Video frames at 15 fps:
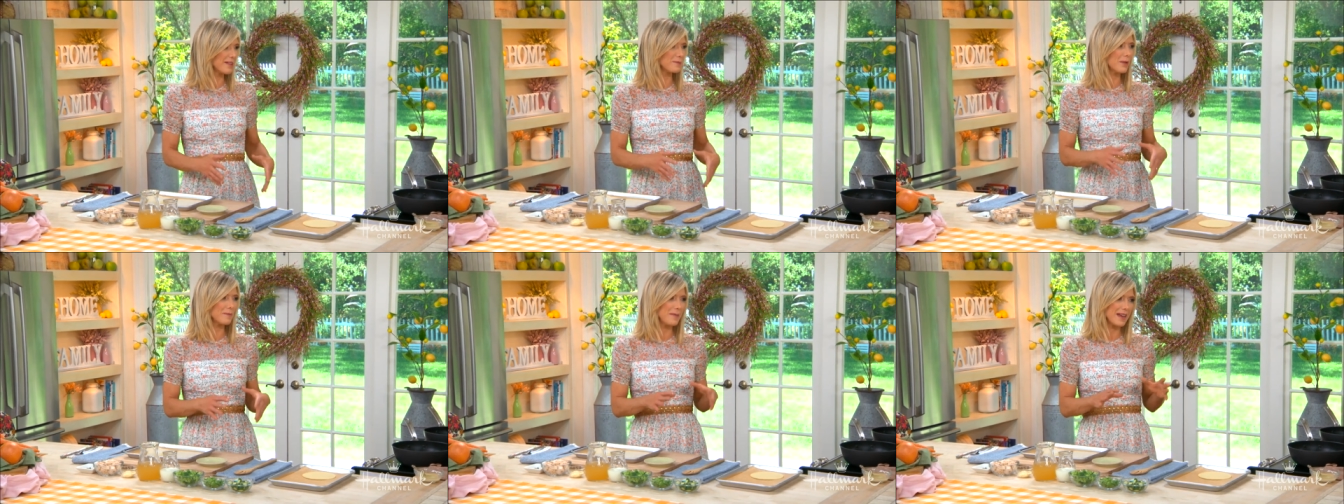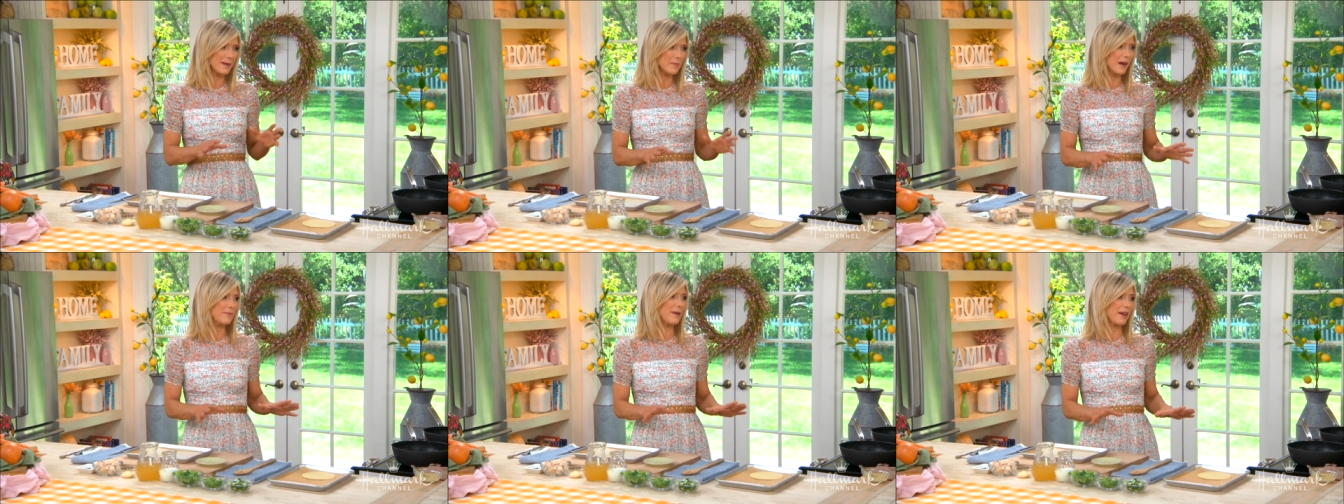and
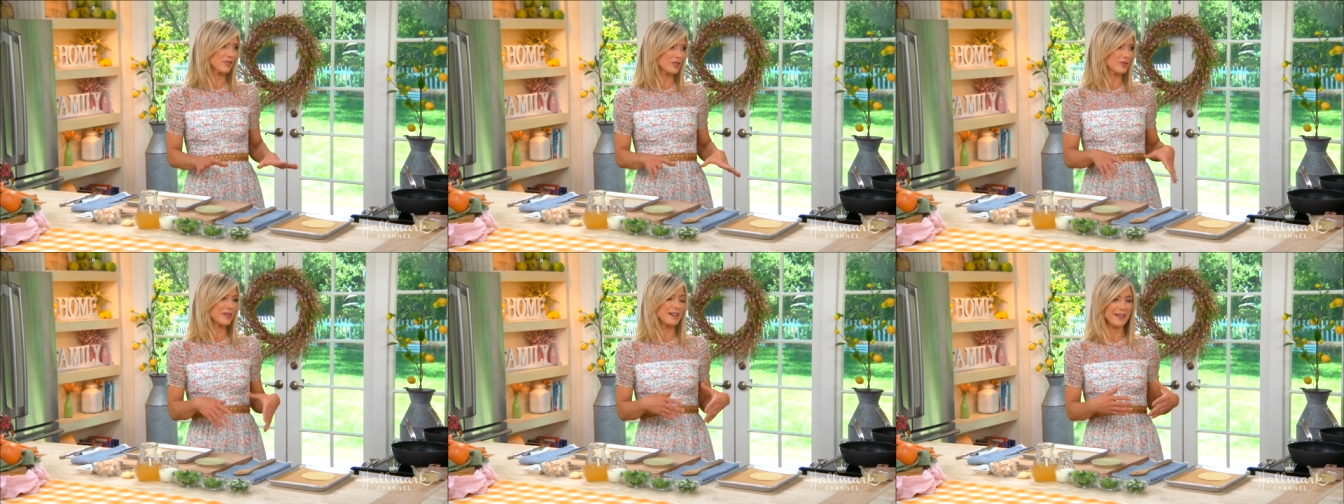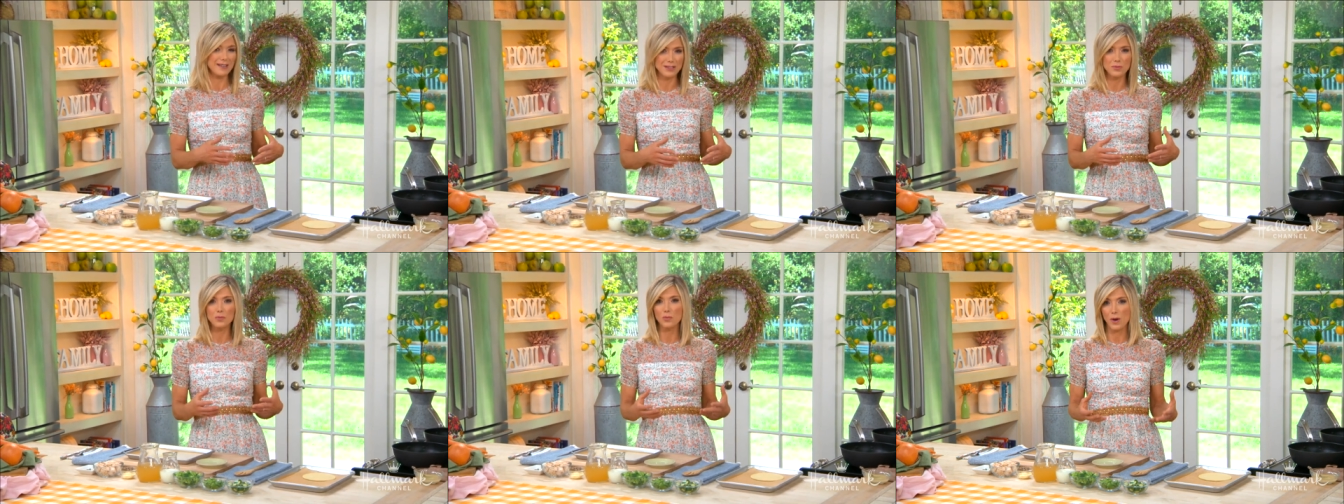making puff pastry
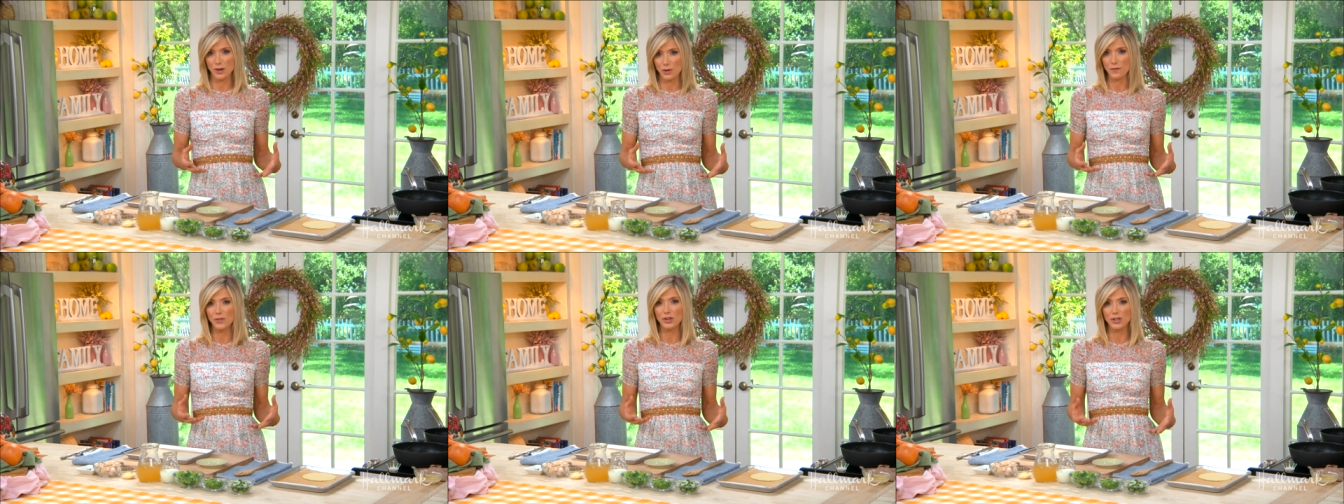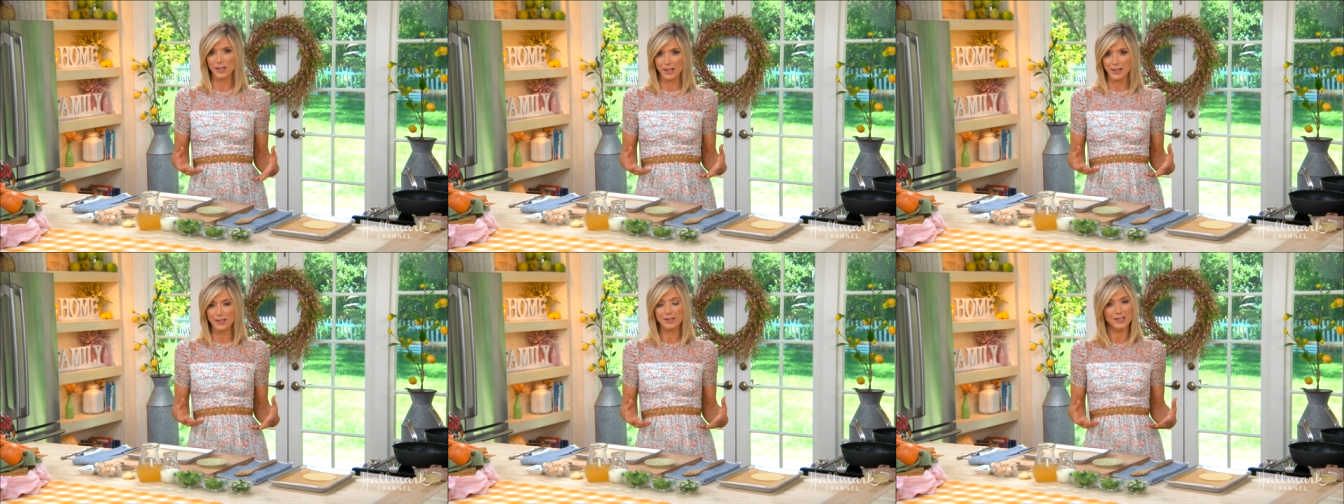is wonderful
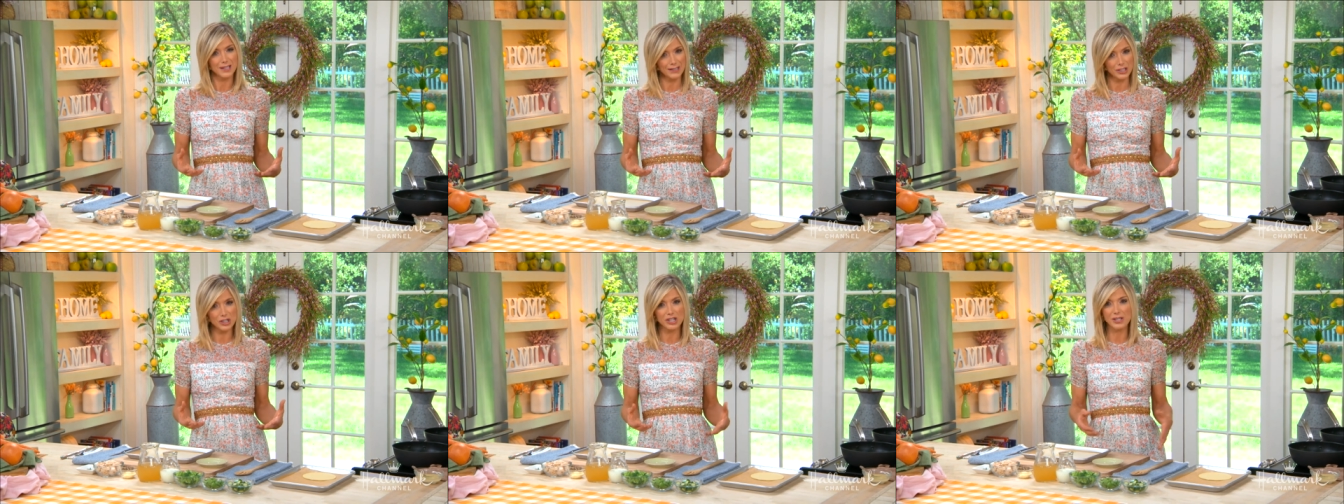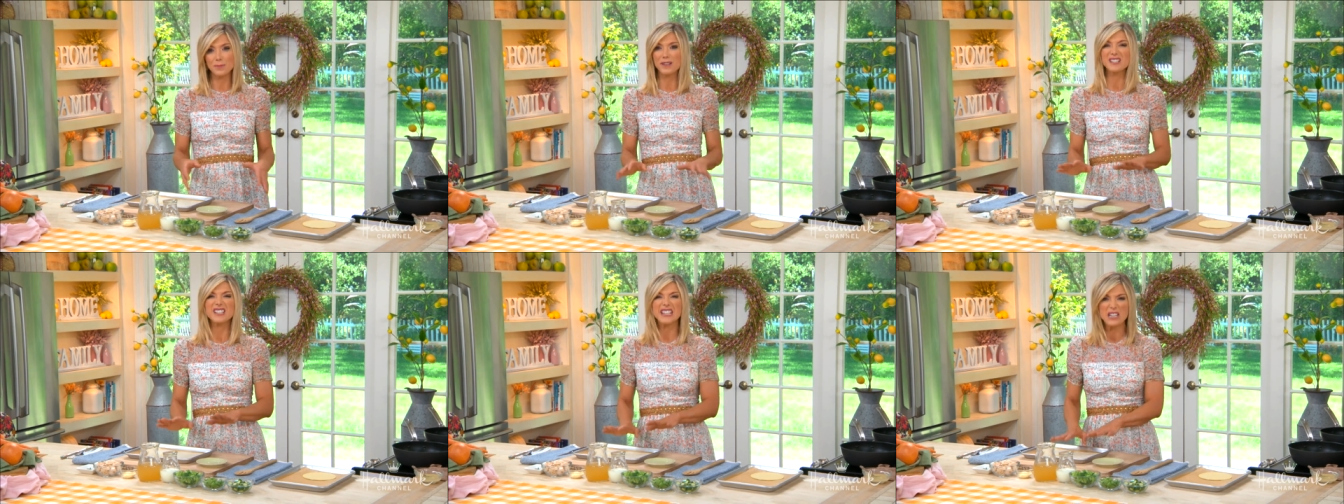and it's delicious,
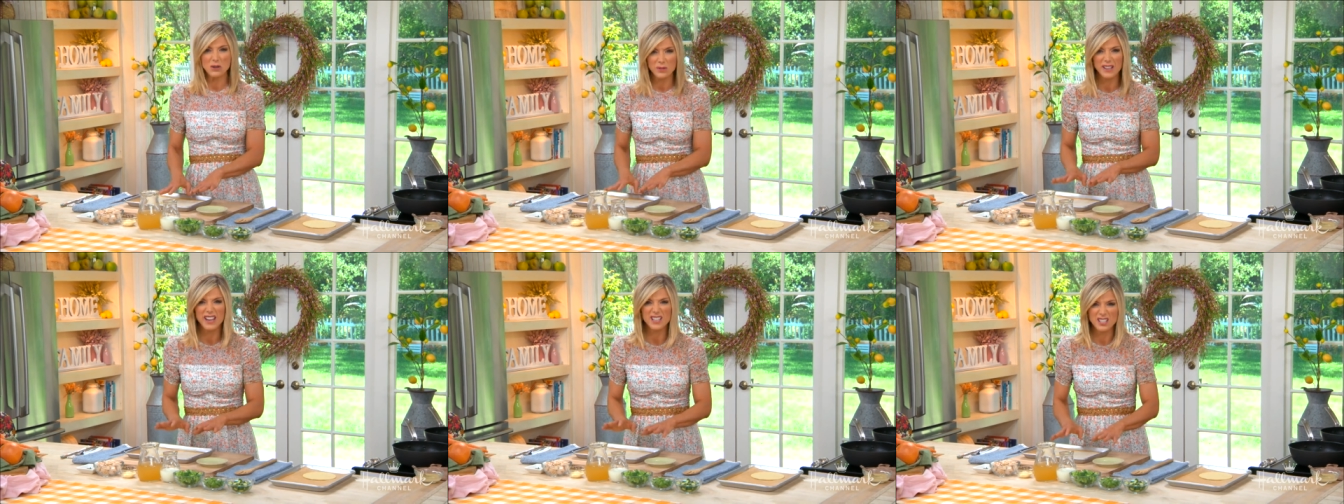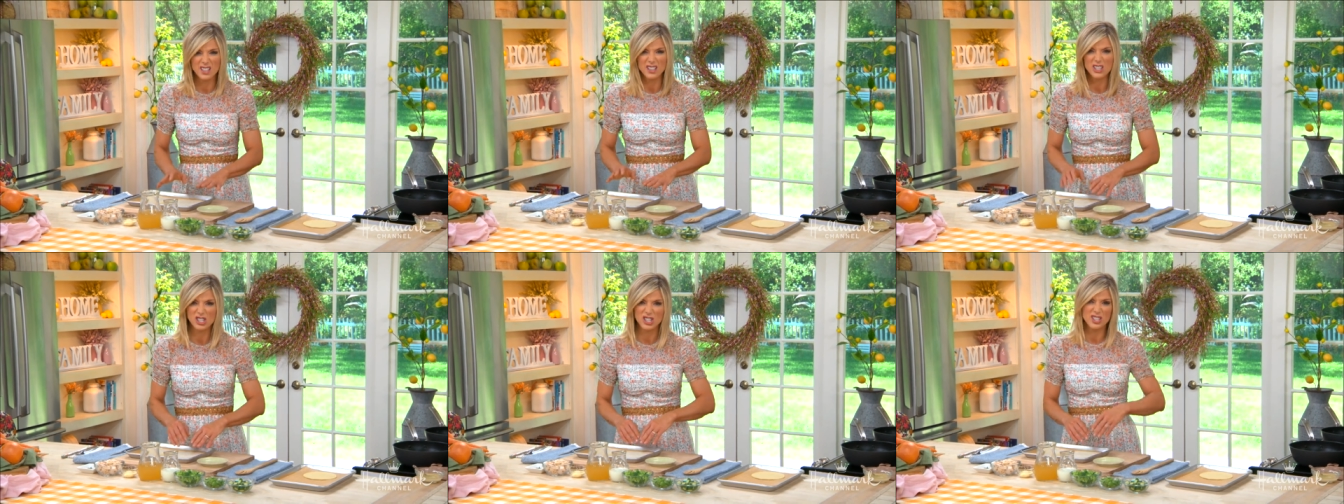but it's equally as
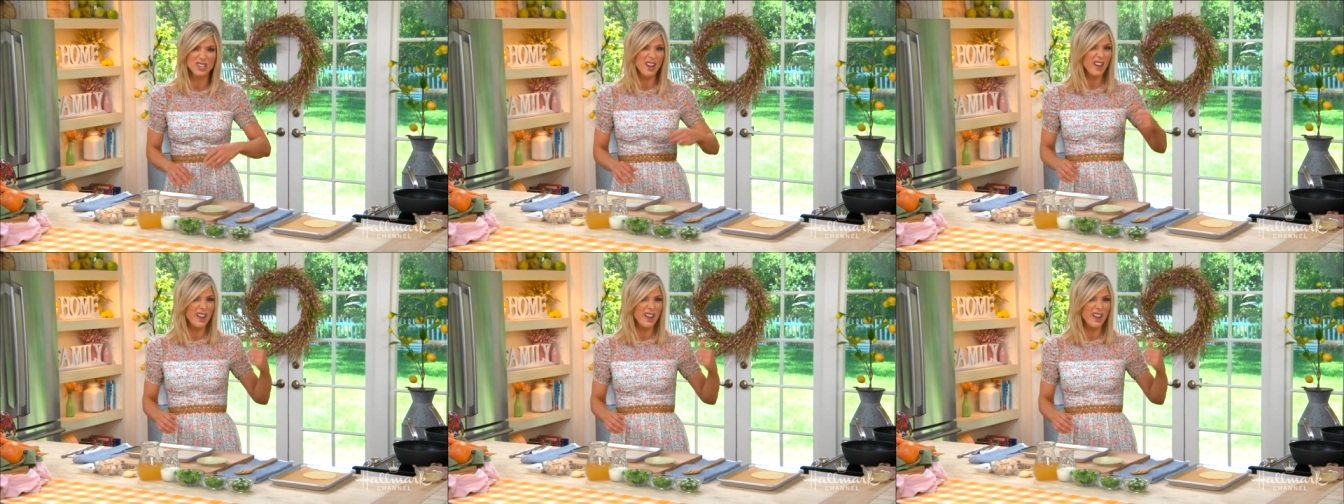delicious